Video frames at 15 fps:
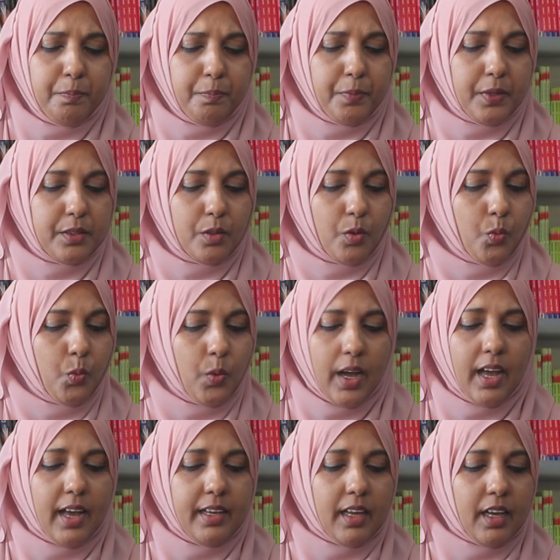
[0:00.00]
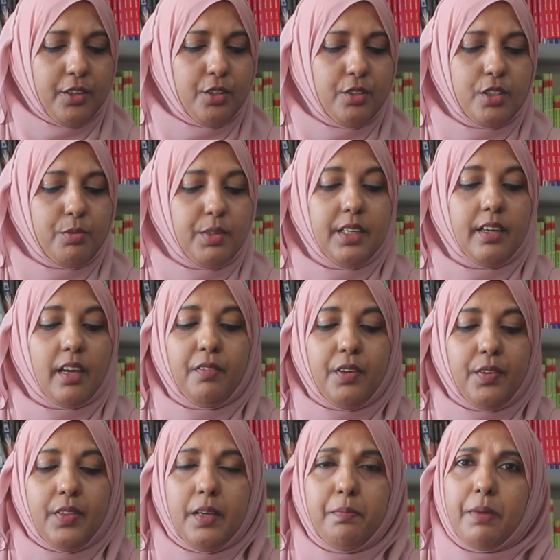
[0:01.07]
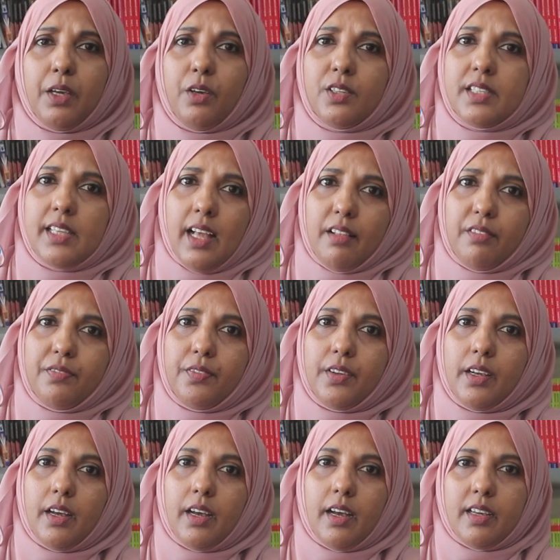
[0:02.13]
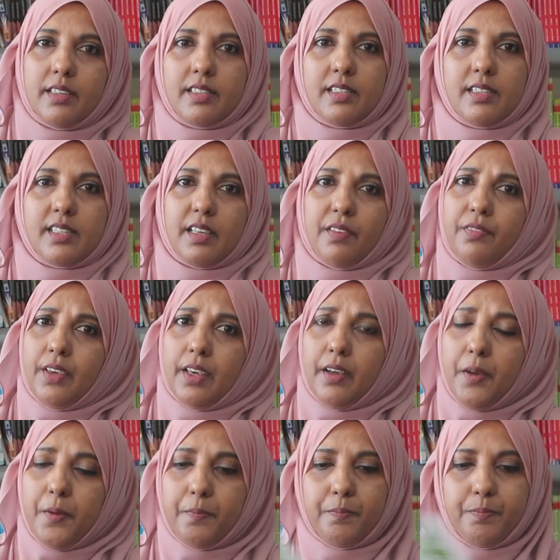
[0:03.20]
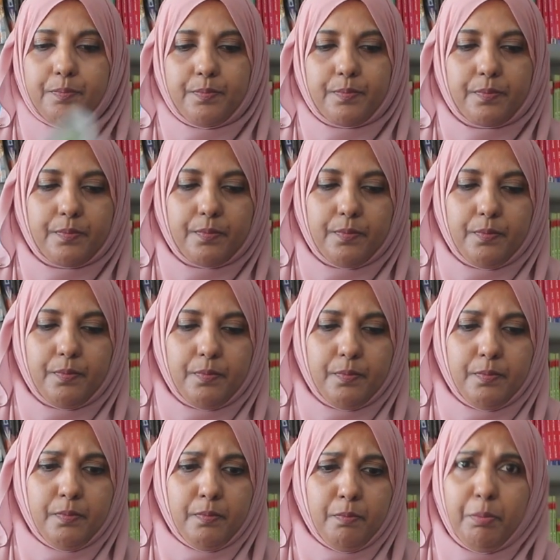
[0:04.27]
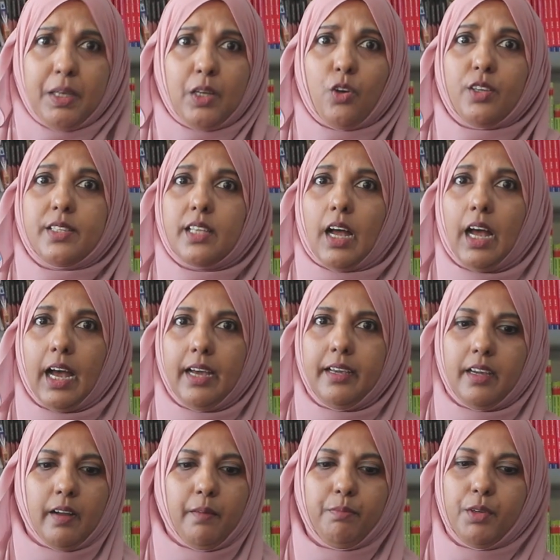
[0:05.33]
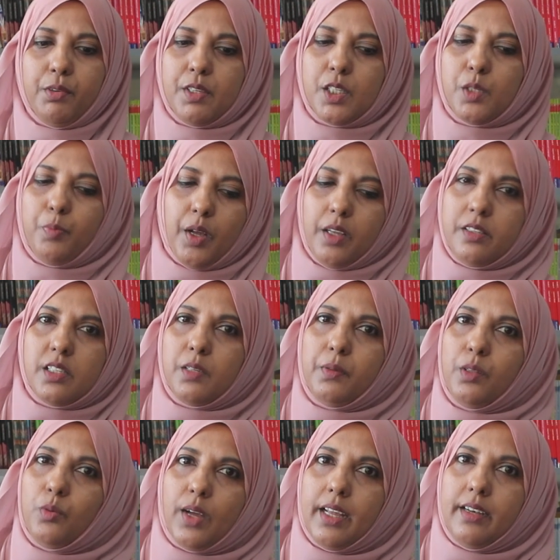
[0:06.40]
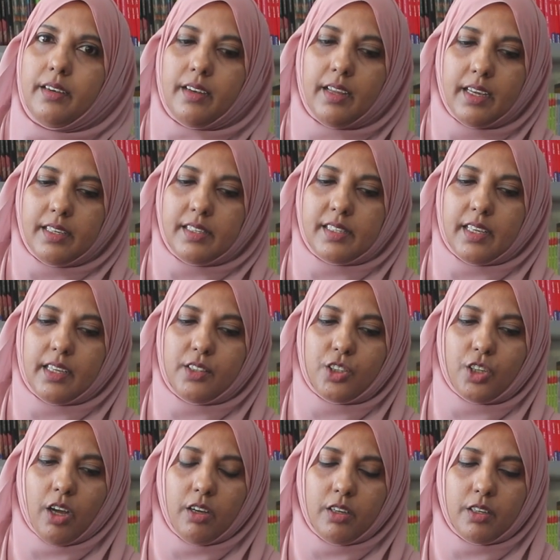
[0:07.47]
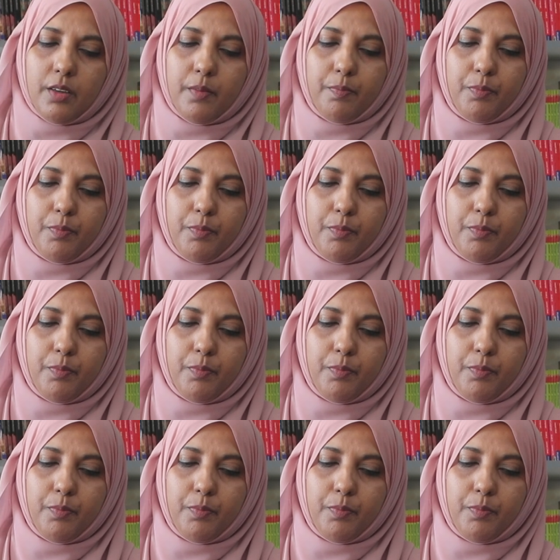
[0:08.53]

But why are you doing everything by yourself? Asked Safiyya. Because I am the responsible one, said Doc.